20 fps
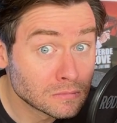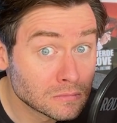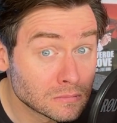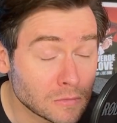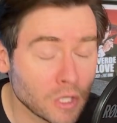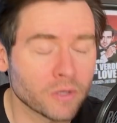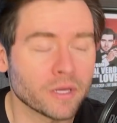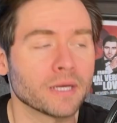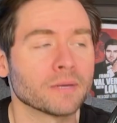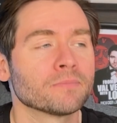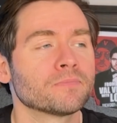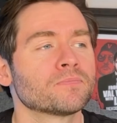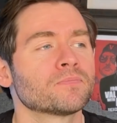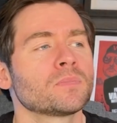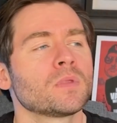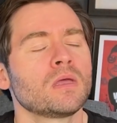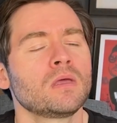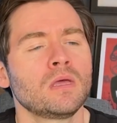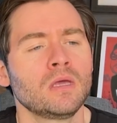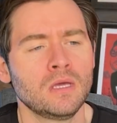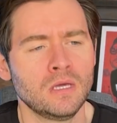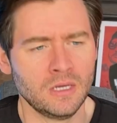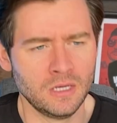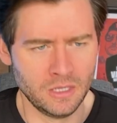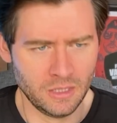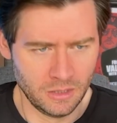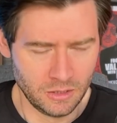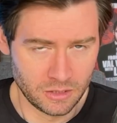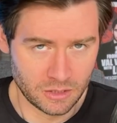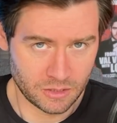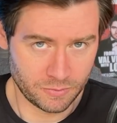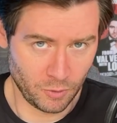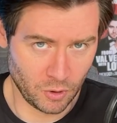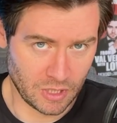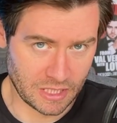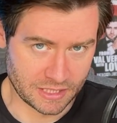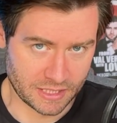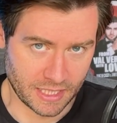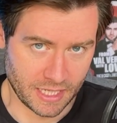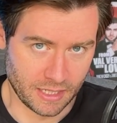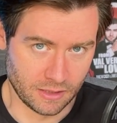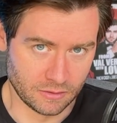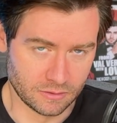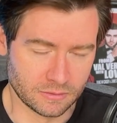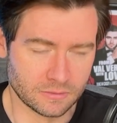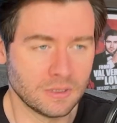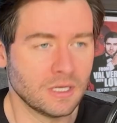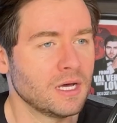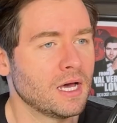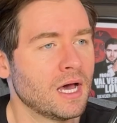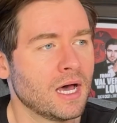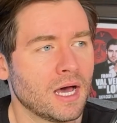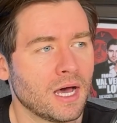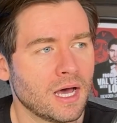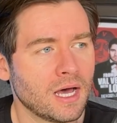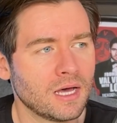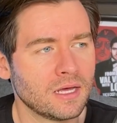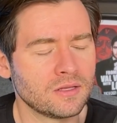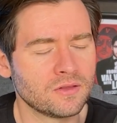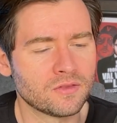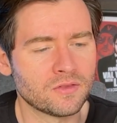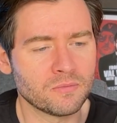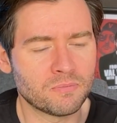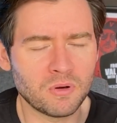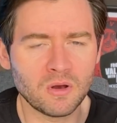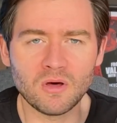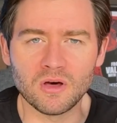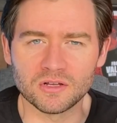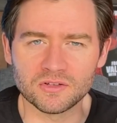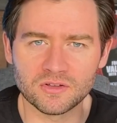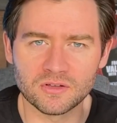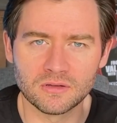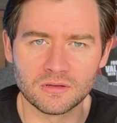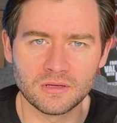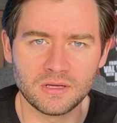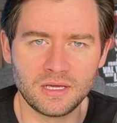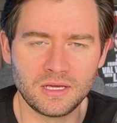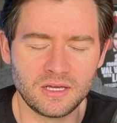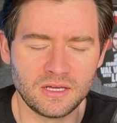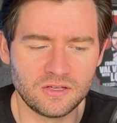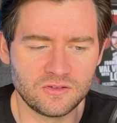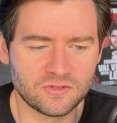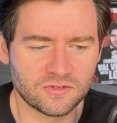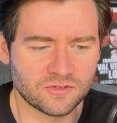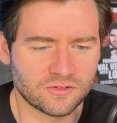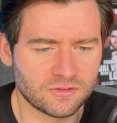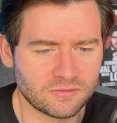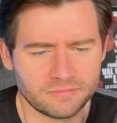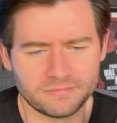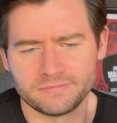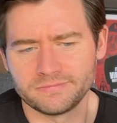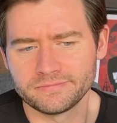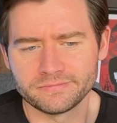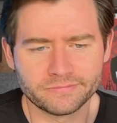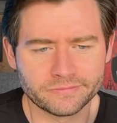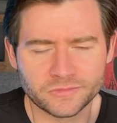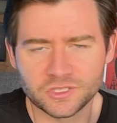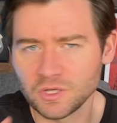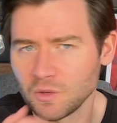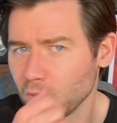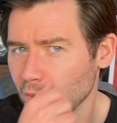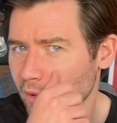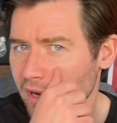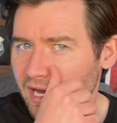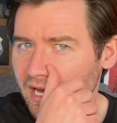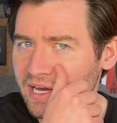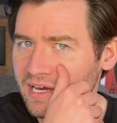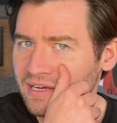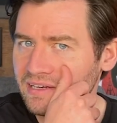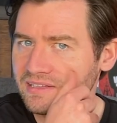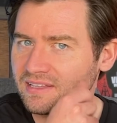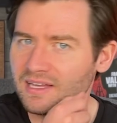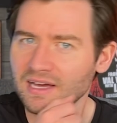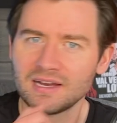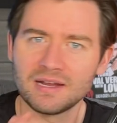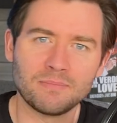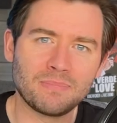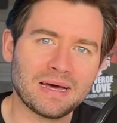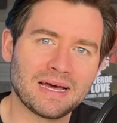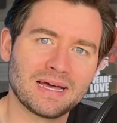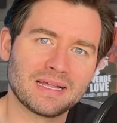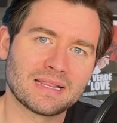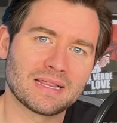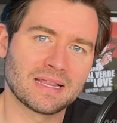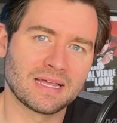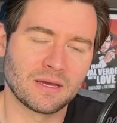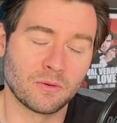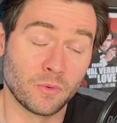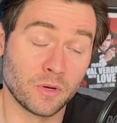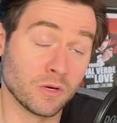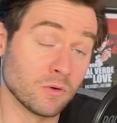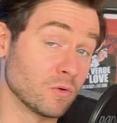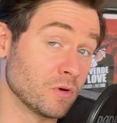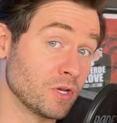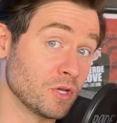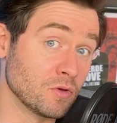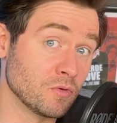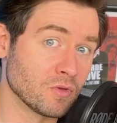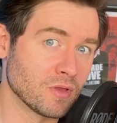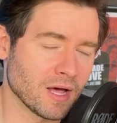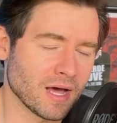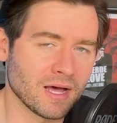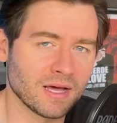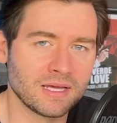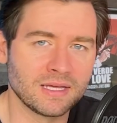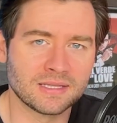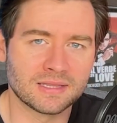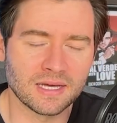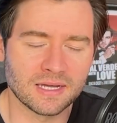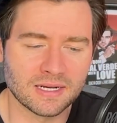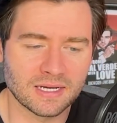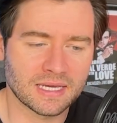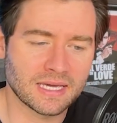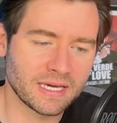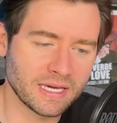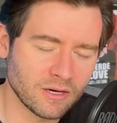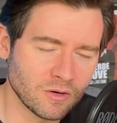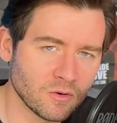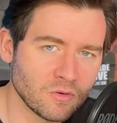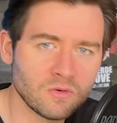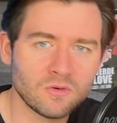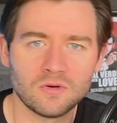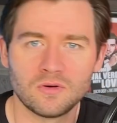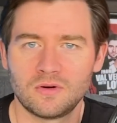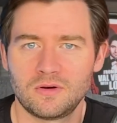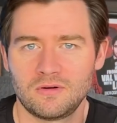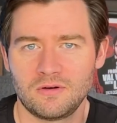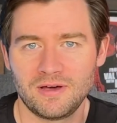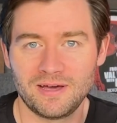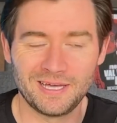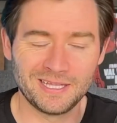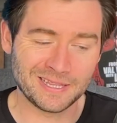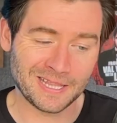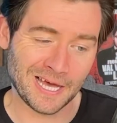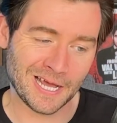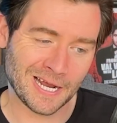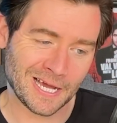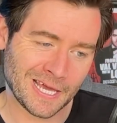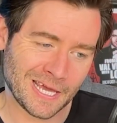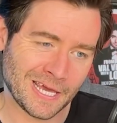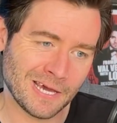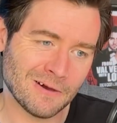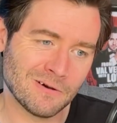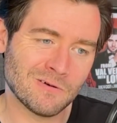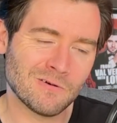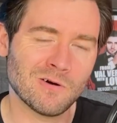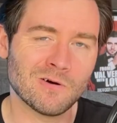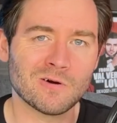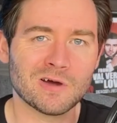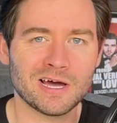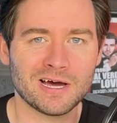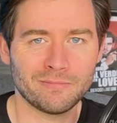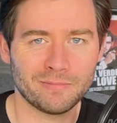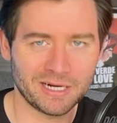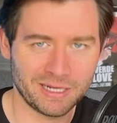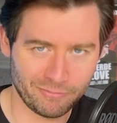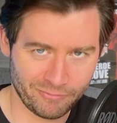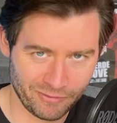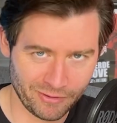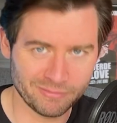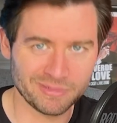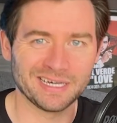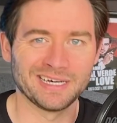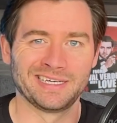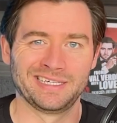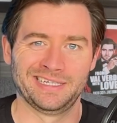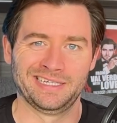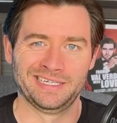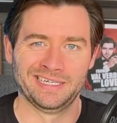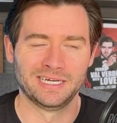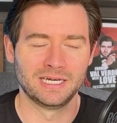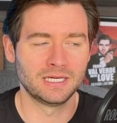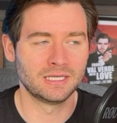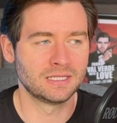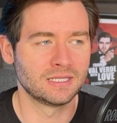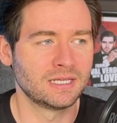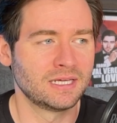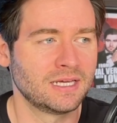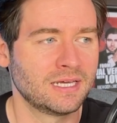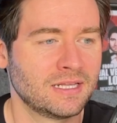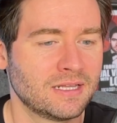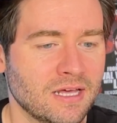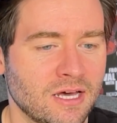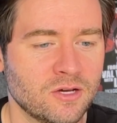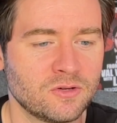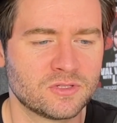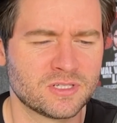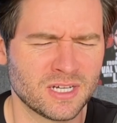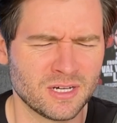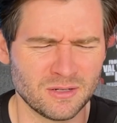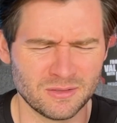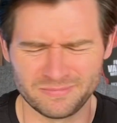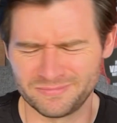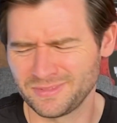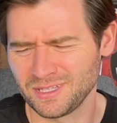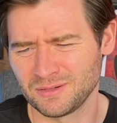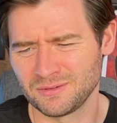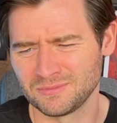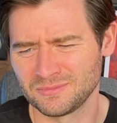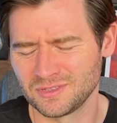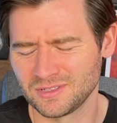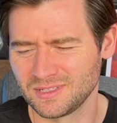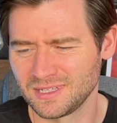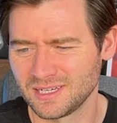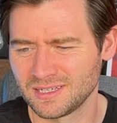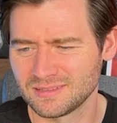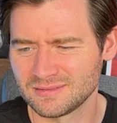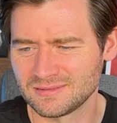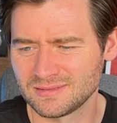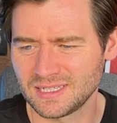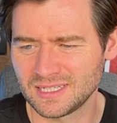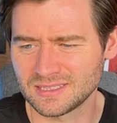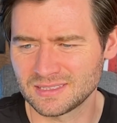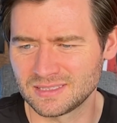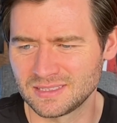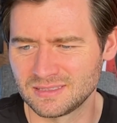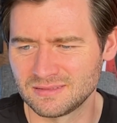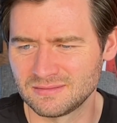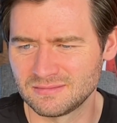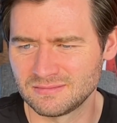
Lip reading: Okay. Spoiler town. The plot is John Wick done a bad thing. We all knew that. He done a kill on company property in the hotel. Don't know why I'm doing that. accent.